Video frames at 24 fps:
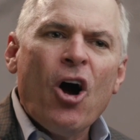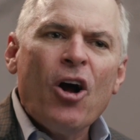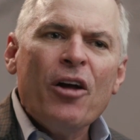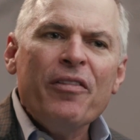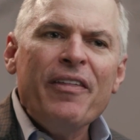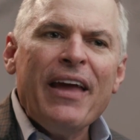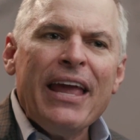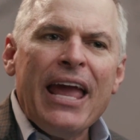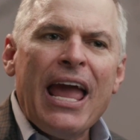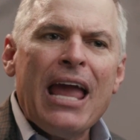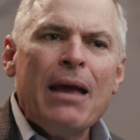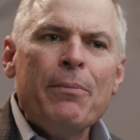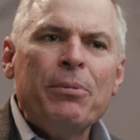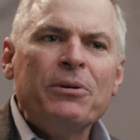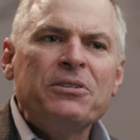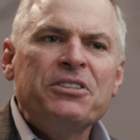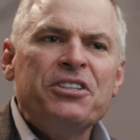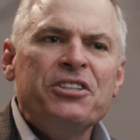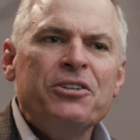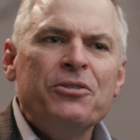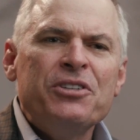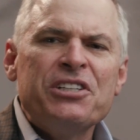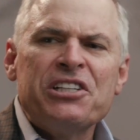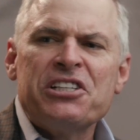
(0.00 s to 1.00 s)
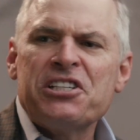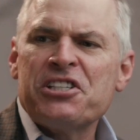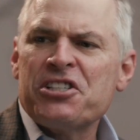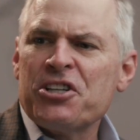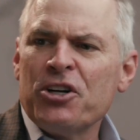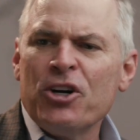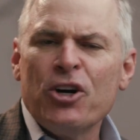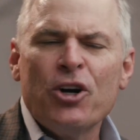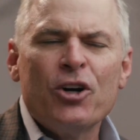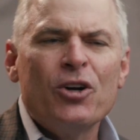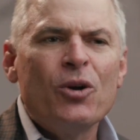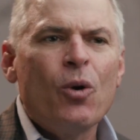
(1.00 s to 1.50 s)
are they able to
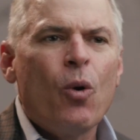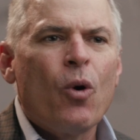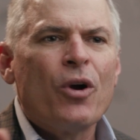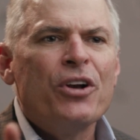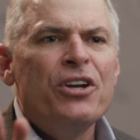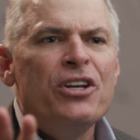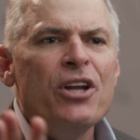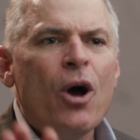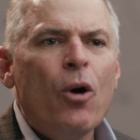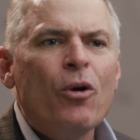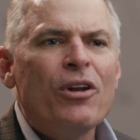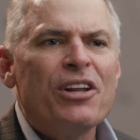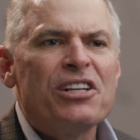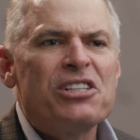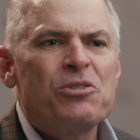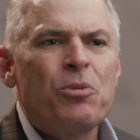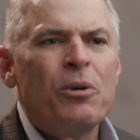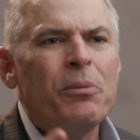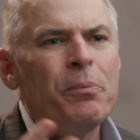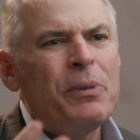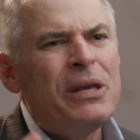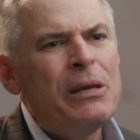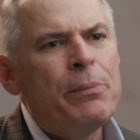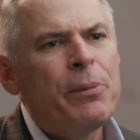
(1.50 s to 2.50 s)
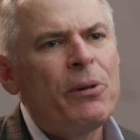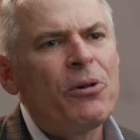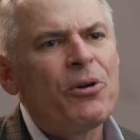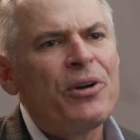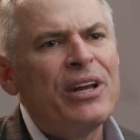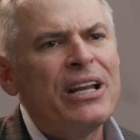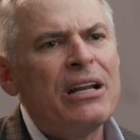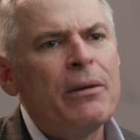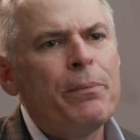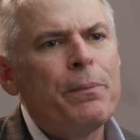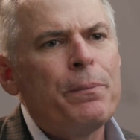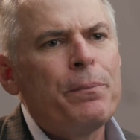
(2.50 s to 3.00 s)
discern or notice when people
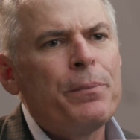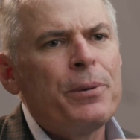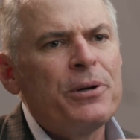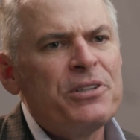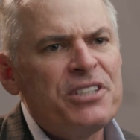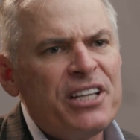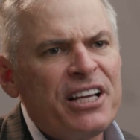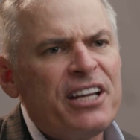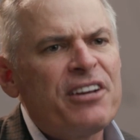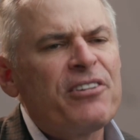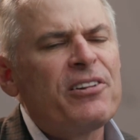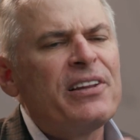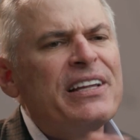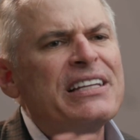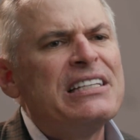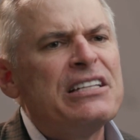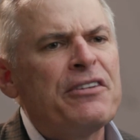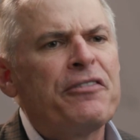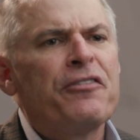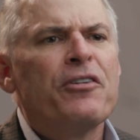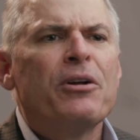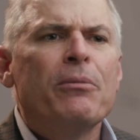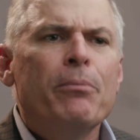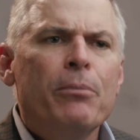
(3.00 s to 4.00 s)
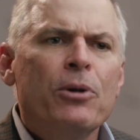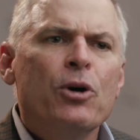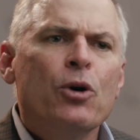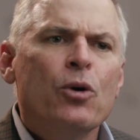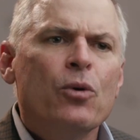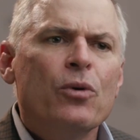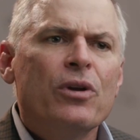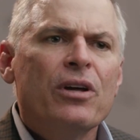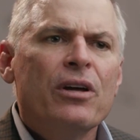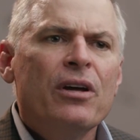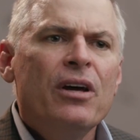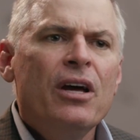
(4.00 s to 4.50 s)
are in a particularly different
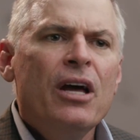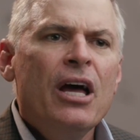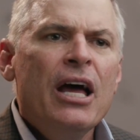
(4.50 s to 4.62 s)
mood?